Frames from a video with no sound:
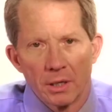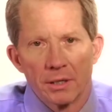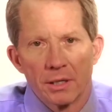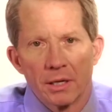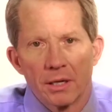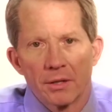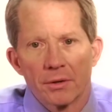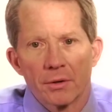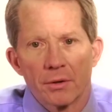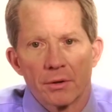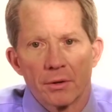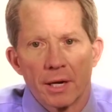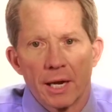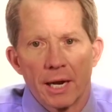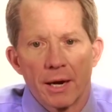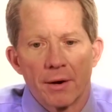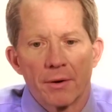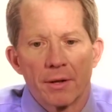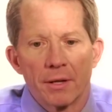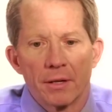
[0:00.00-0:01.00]
Another
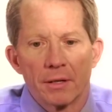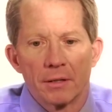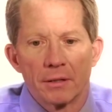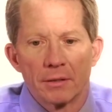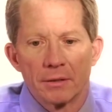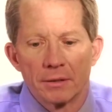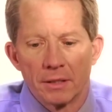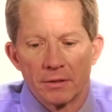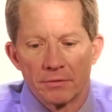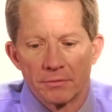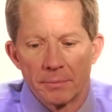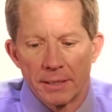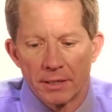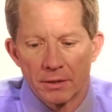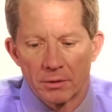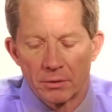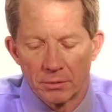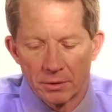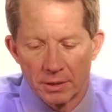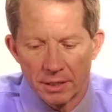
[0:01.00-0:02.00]
area of
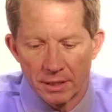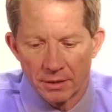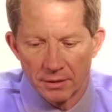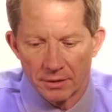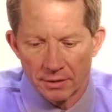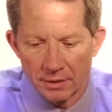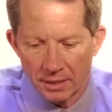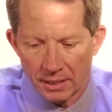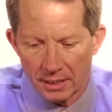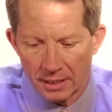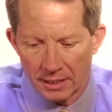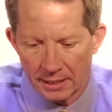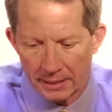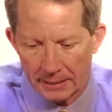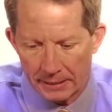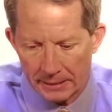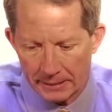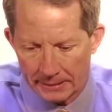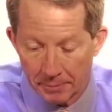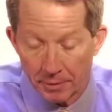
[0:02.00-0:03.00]
medical care that
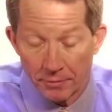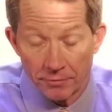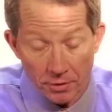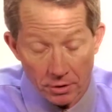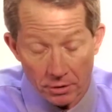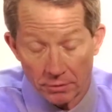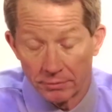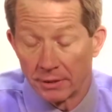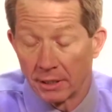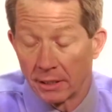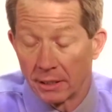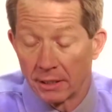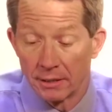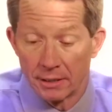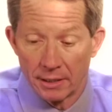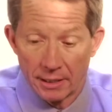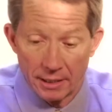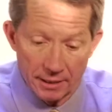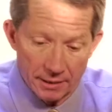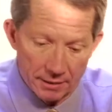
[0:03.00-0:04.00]
I am involved
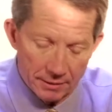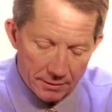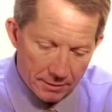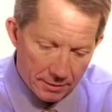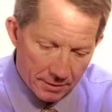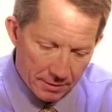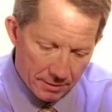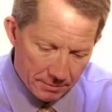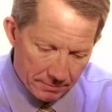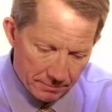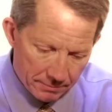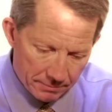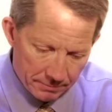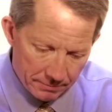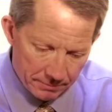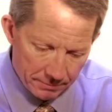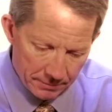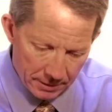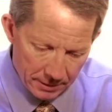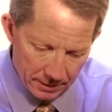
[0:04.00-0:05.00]
in and
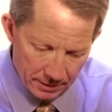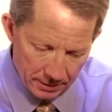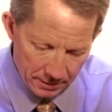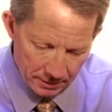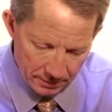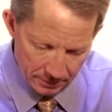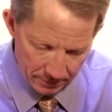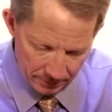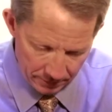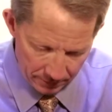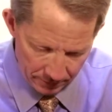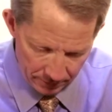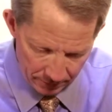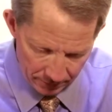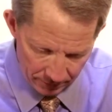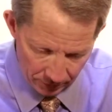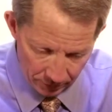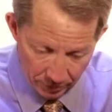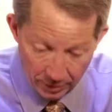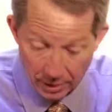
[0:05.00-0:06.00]
um, uh,
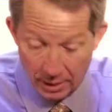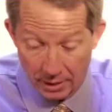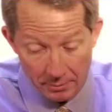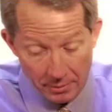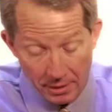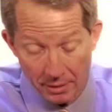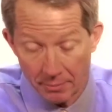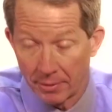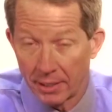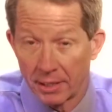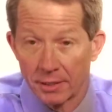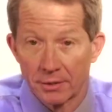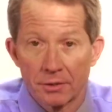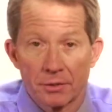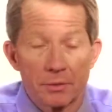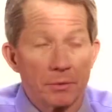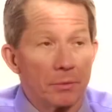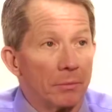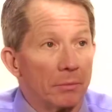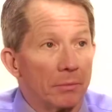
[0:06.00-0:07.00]
try my
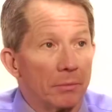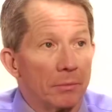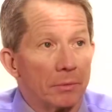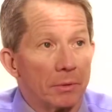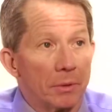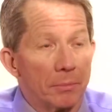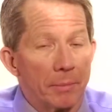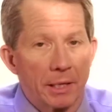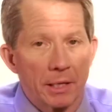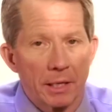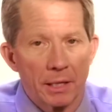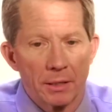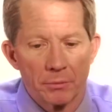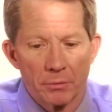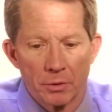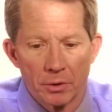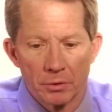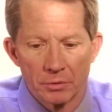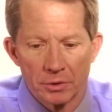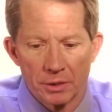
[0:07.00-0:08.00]
best to, to make
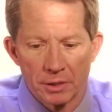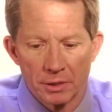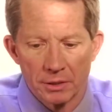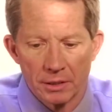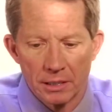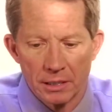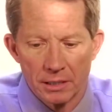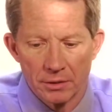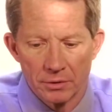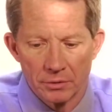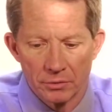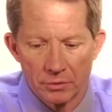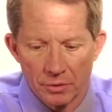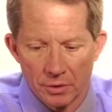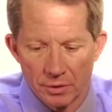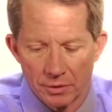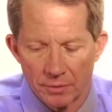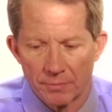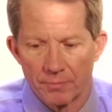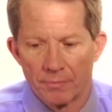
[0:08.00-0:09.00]
inroads in is
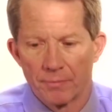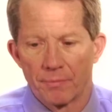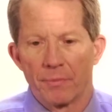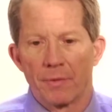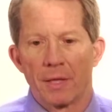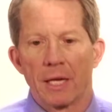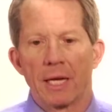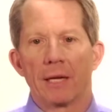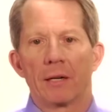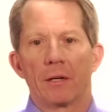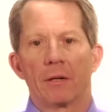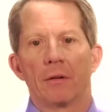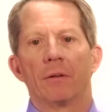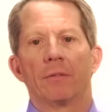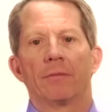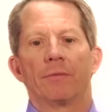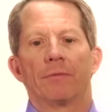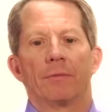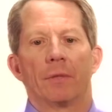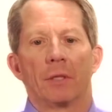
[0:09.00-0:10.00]
um, that
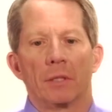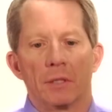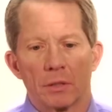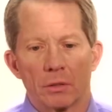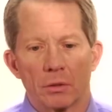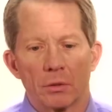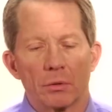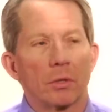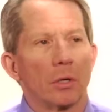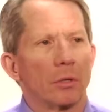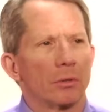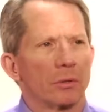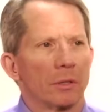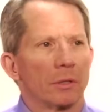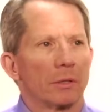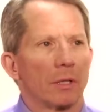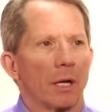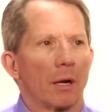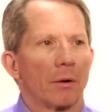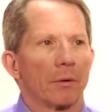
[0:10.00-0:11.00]
of uh, glucose
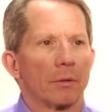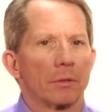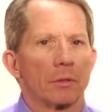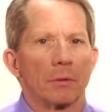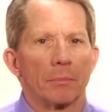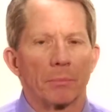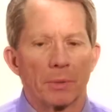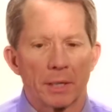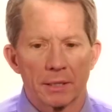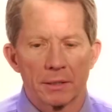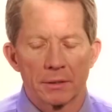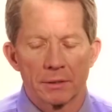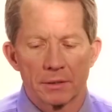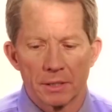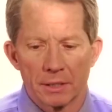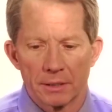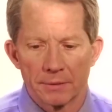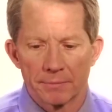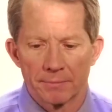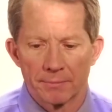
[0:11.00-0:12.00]
intolerance in
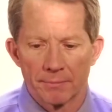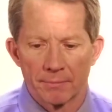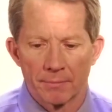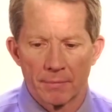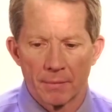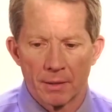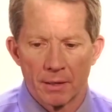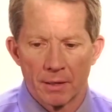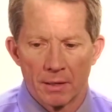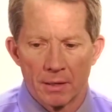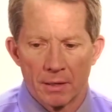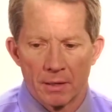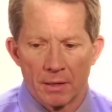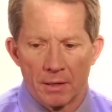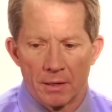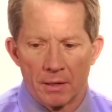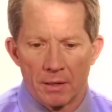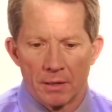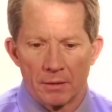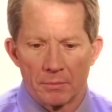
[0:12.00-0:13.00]
pregnancy.
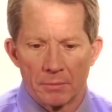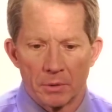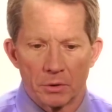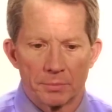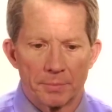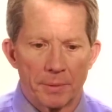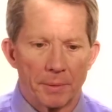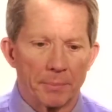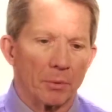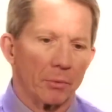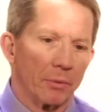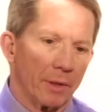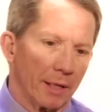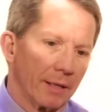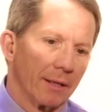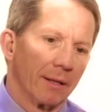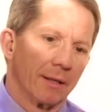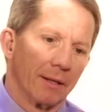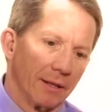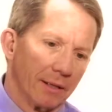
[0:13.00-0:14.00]
Most people
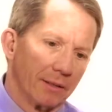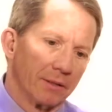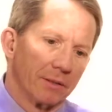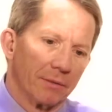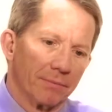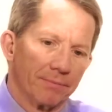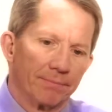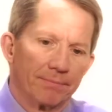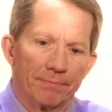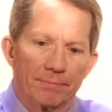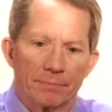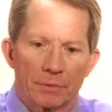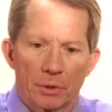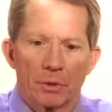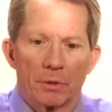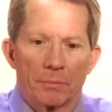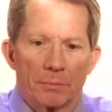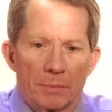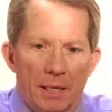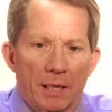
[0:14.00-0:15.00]
recognize the
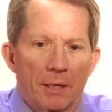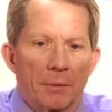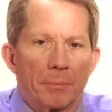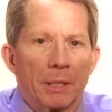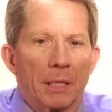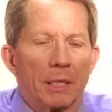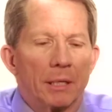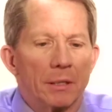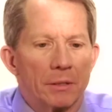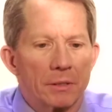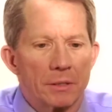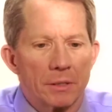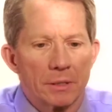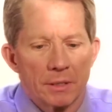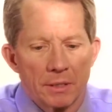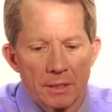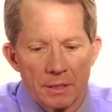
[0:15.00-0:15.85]
term diabetes.